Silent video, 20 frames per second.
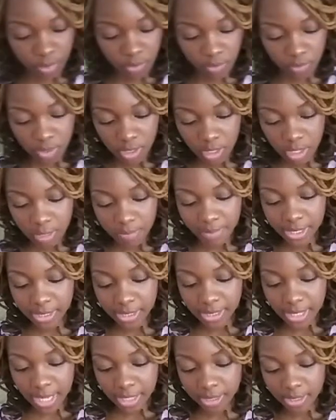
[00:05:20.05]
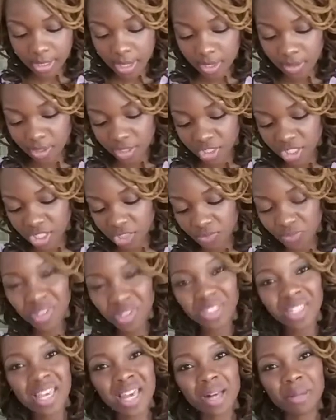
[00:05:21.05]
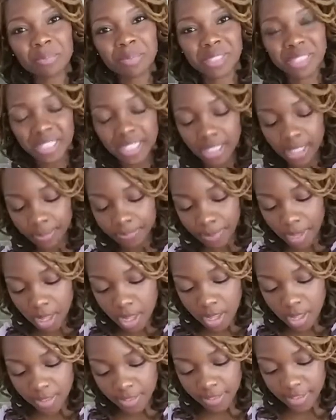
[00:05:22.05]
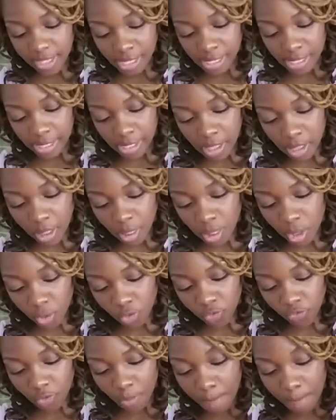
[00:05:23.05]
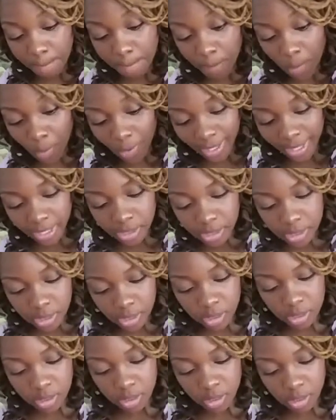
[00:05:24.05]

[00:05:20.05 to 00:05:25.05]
We're gonna mix that together. It just really helps keep the loaf moist.